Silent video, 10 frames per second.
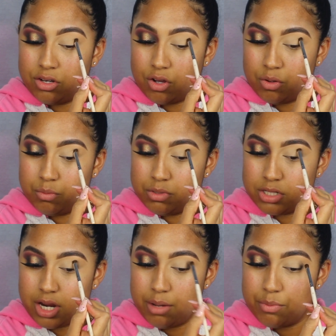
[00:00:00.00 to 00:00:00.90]
dome
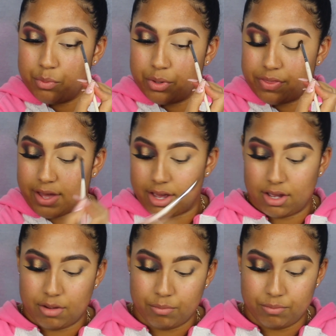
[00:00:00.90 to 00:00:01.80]
shape with
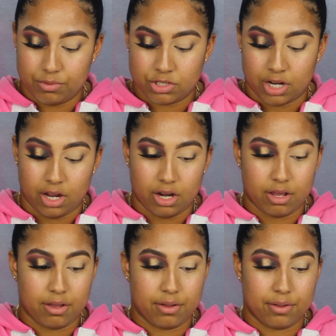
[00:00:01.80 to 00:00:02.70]
that shade.